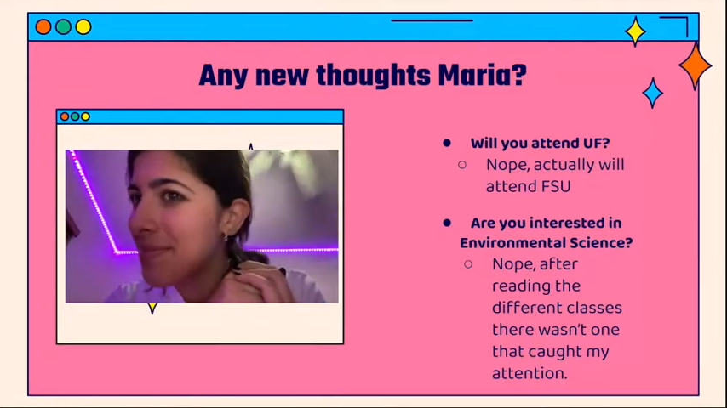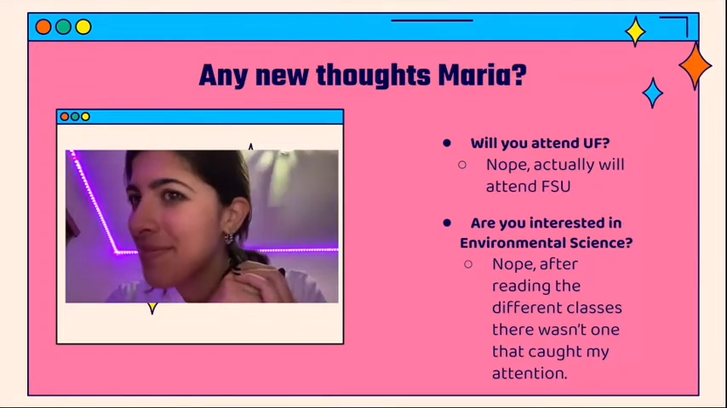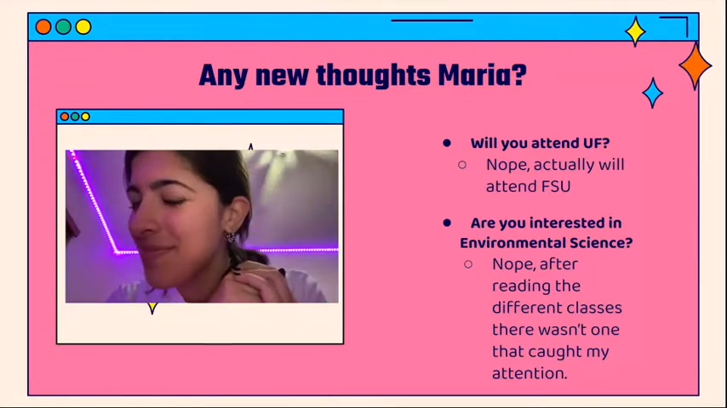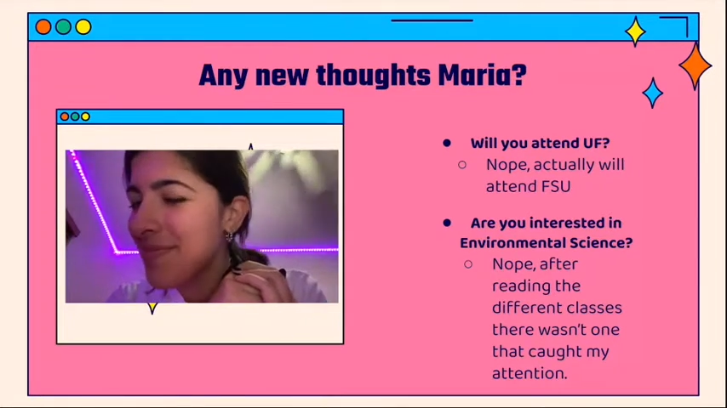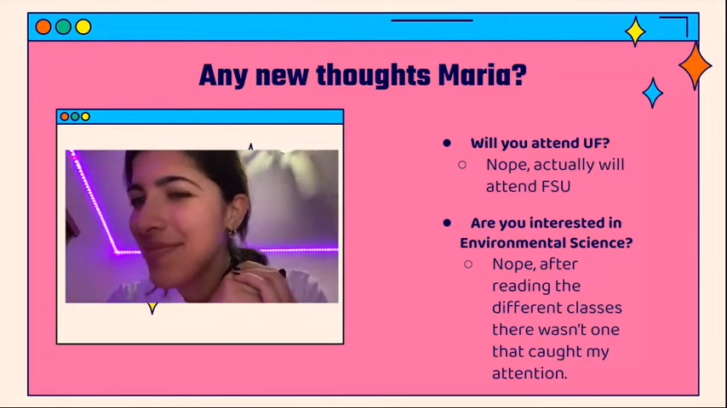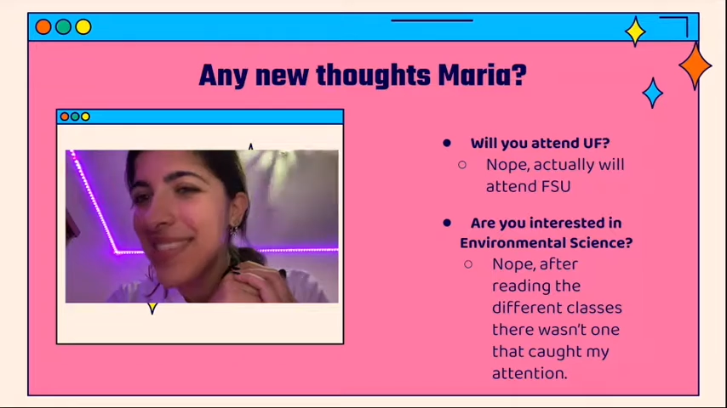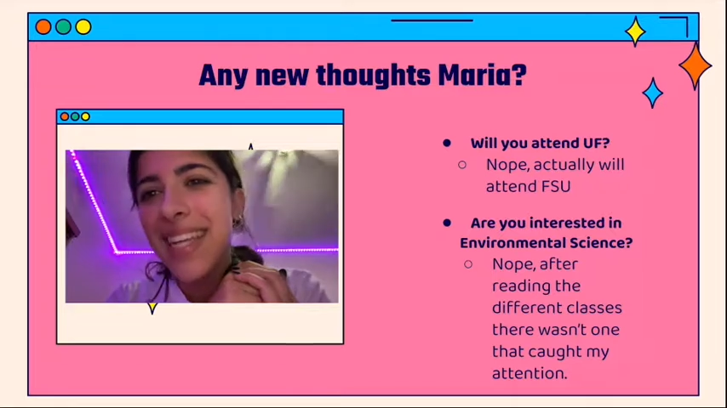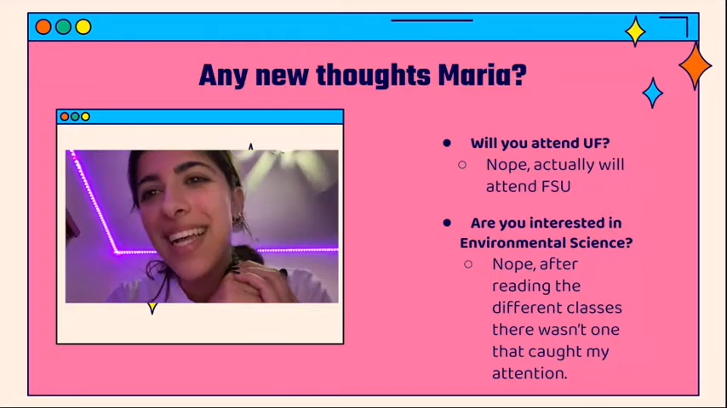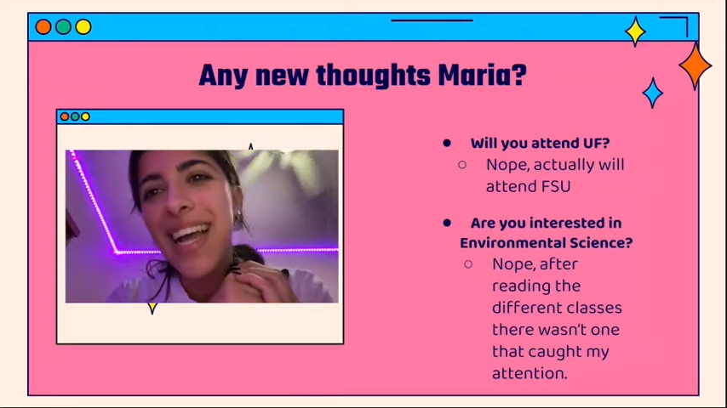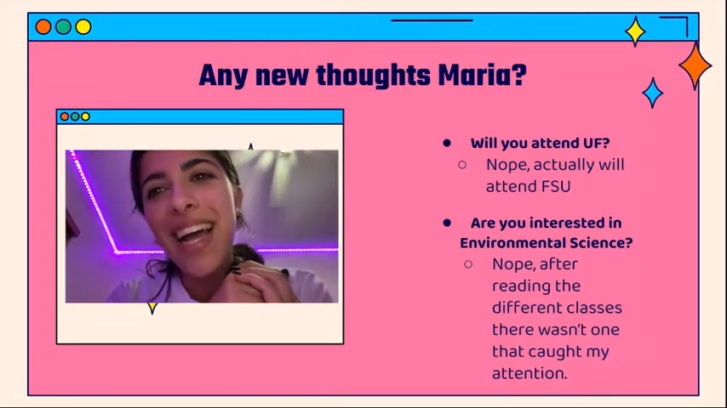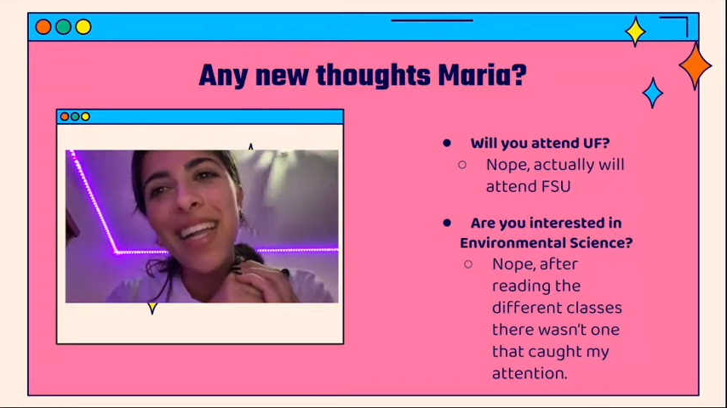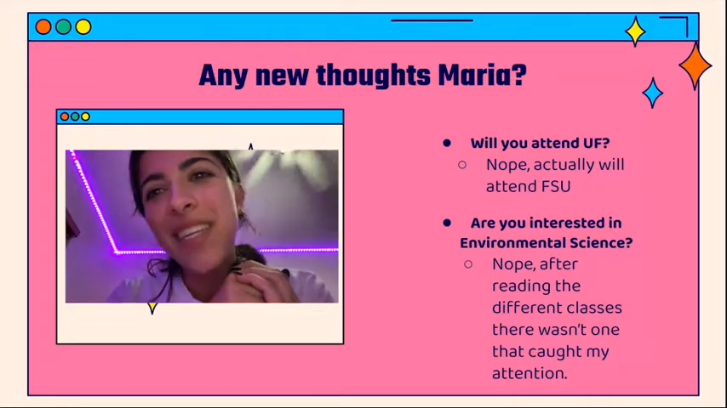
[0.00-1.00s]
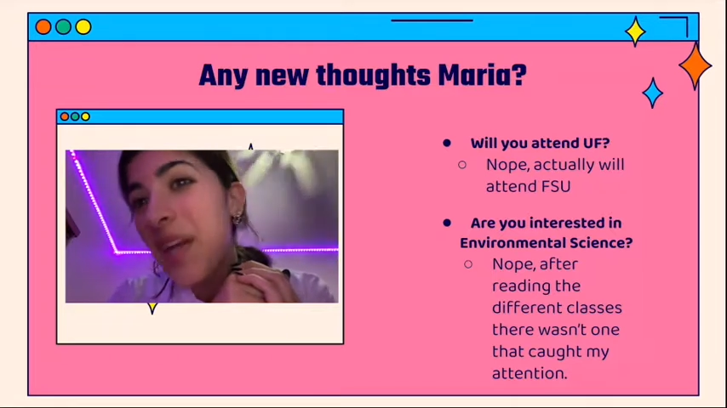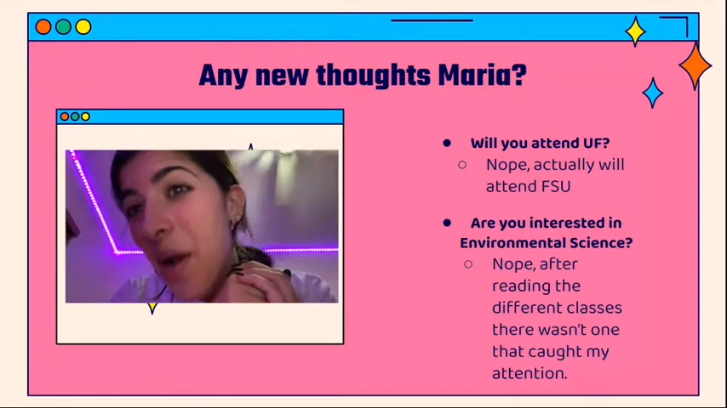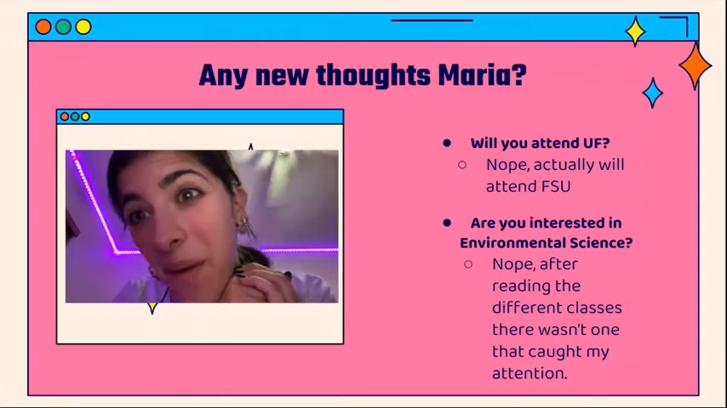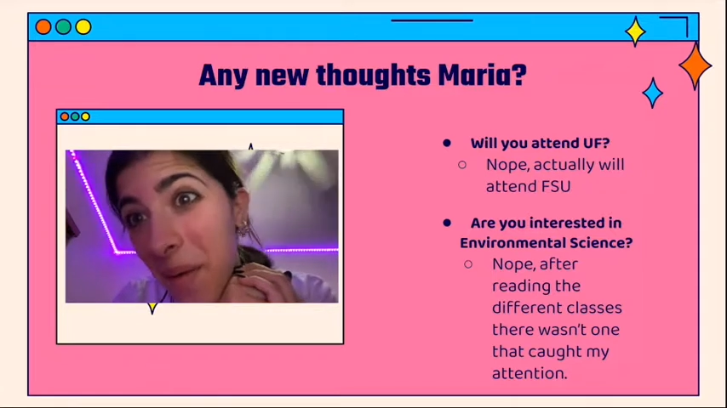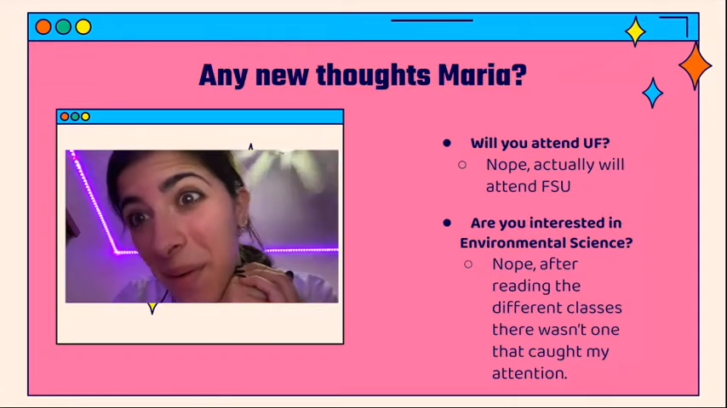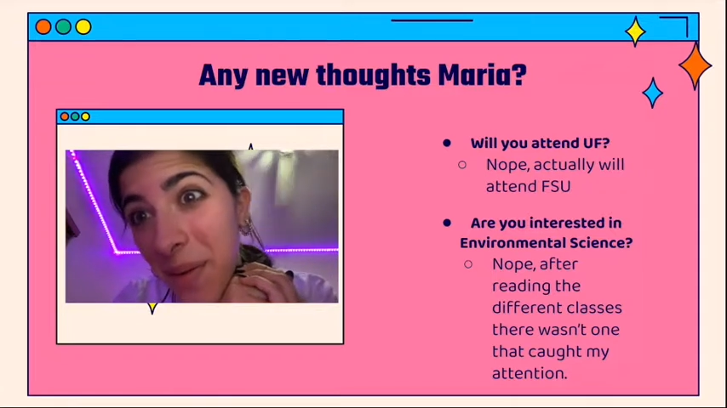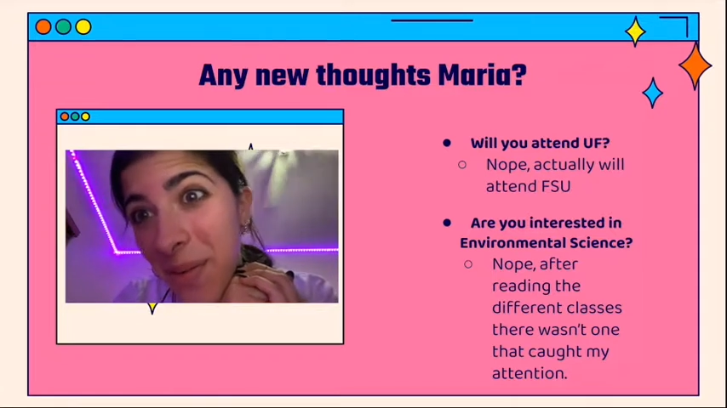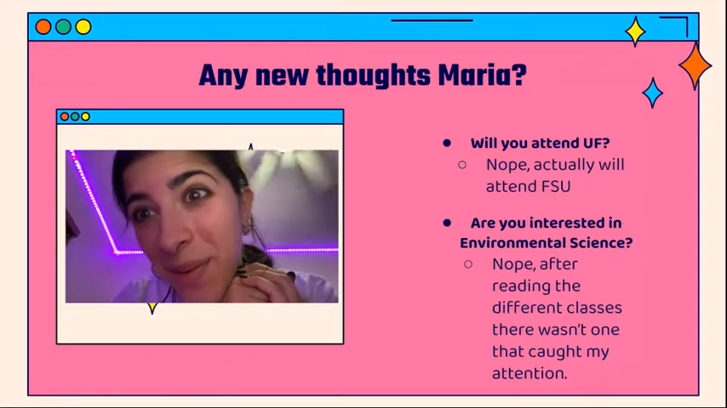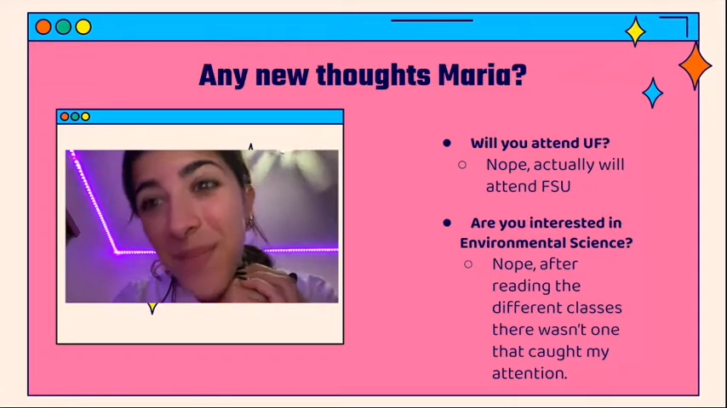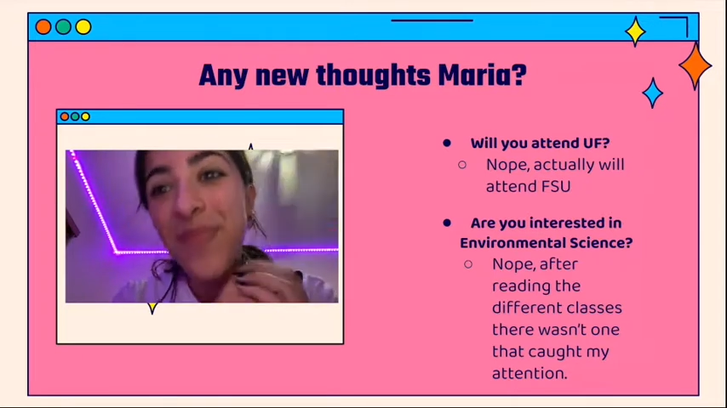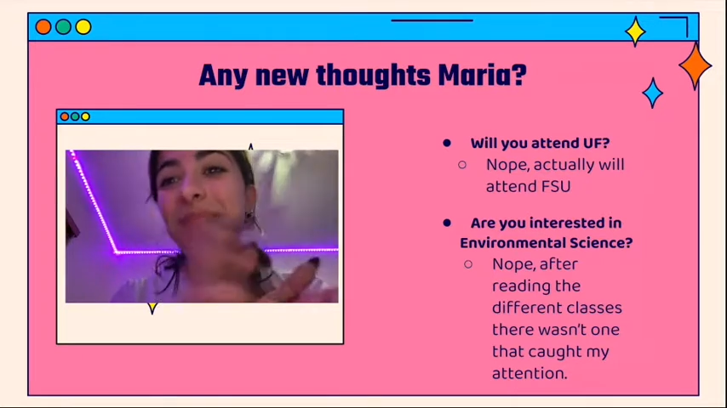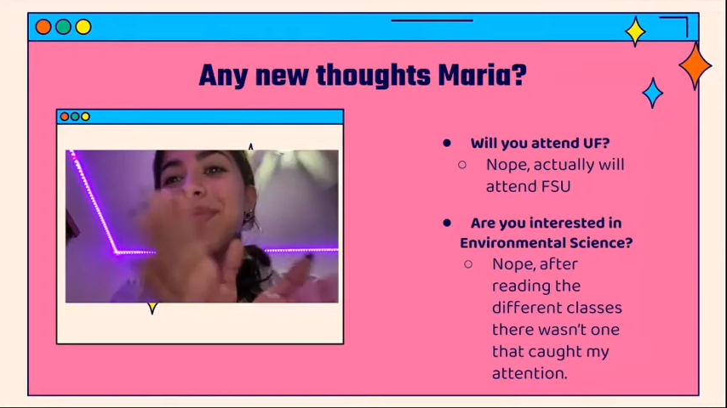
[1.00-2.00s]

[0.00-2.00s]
Mm, no,